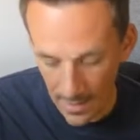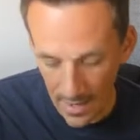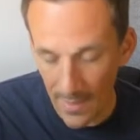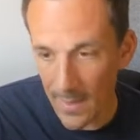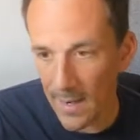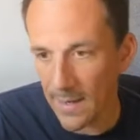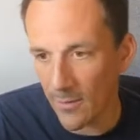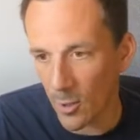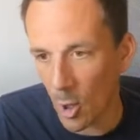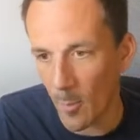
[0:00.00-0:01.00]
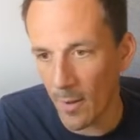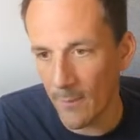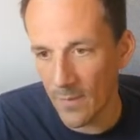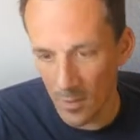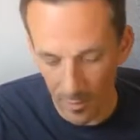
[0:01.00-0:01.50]
and then another comma
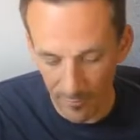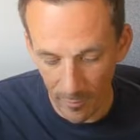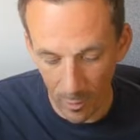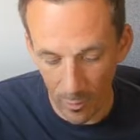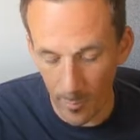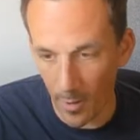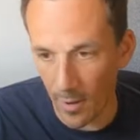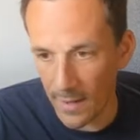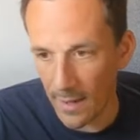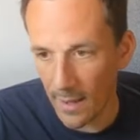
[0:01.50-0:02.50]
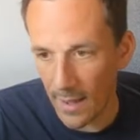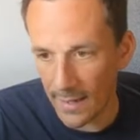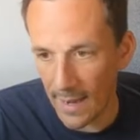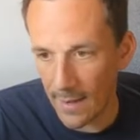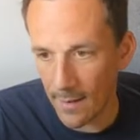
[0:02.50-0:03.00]
followed by,
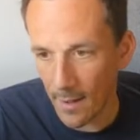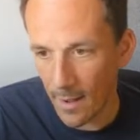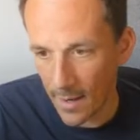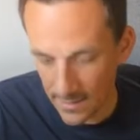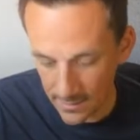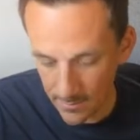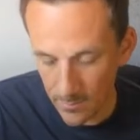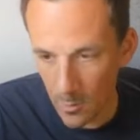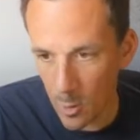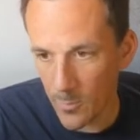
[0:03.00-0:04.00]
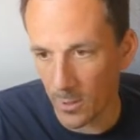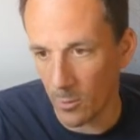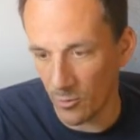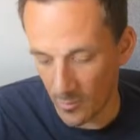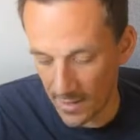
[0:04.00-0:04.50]
again, item, open
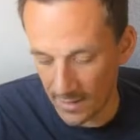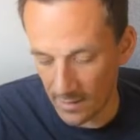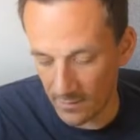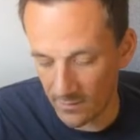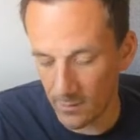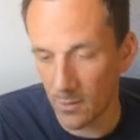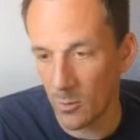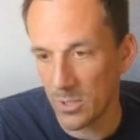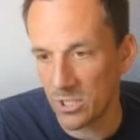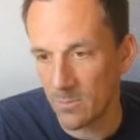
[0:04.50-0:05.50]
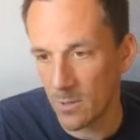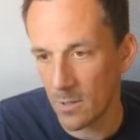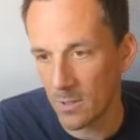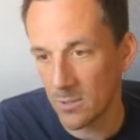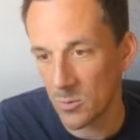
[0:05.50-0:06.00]
close brackets, question
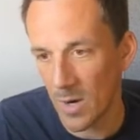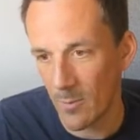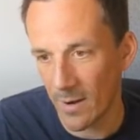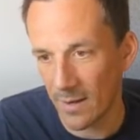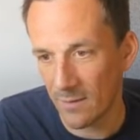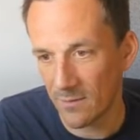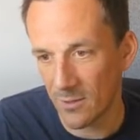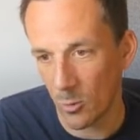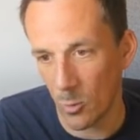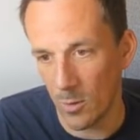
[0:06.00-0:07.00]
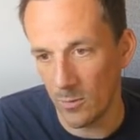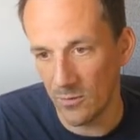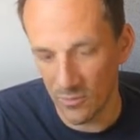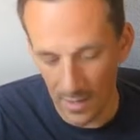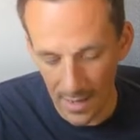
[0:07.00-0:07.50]
mark, square brackets, single
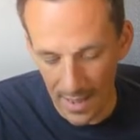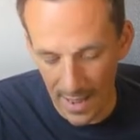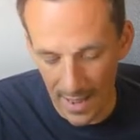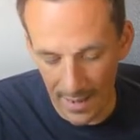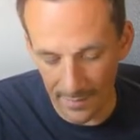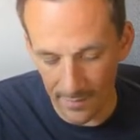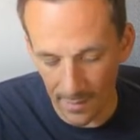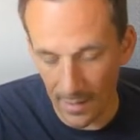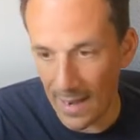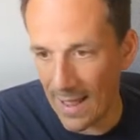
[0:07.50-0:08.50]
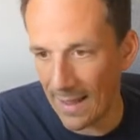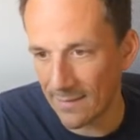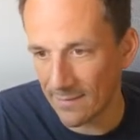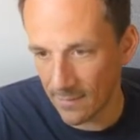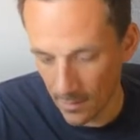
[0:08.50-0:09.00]
quotes, and
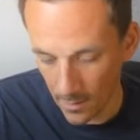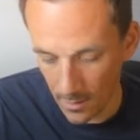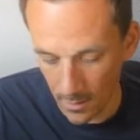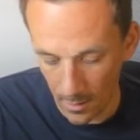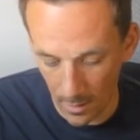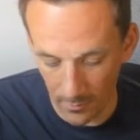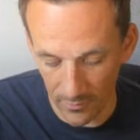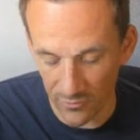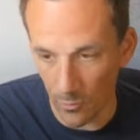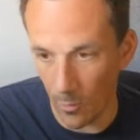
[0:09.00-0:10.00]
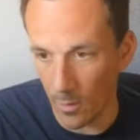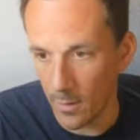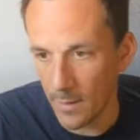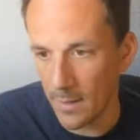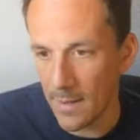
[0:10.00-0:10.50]
last underscore
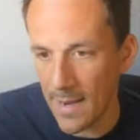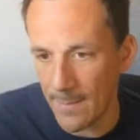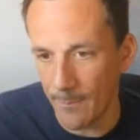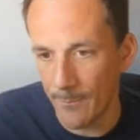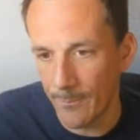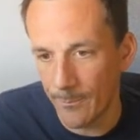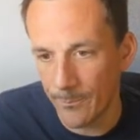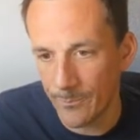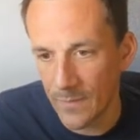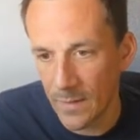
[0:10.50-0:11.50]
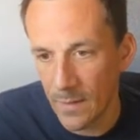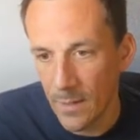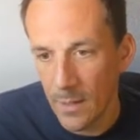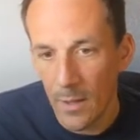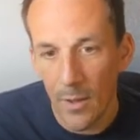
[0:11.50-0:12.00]
name.
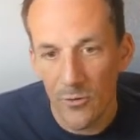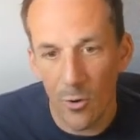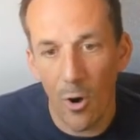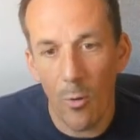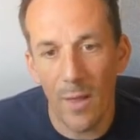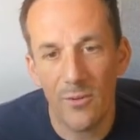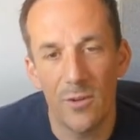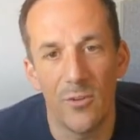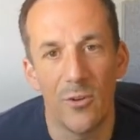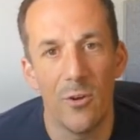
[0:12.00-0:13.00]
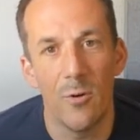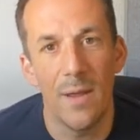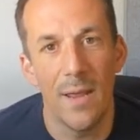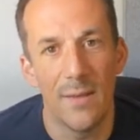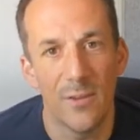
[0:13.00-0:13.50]
So all that's going to do
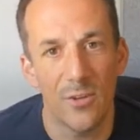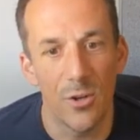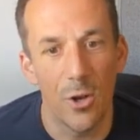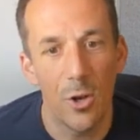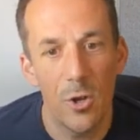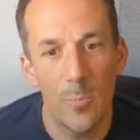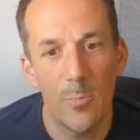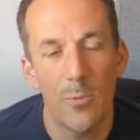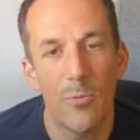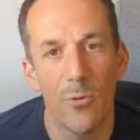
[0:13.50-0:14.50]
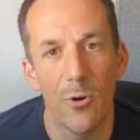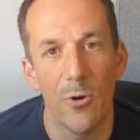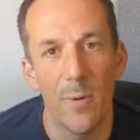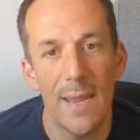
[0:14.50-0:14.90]
is it's going to loop through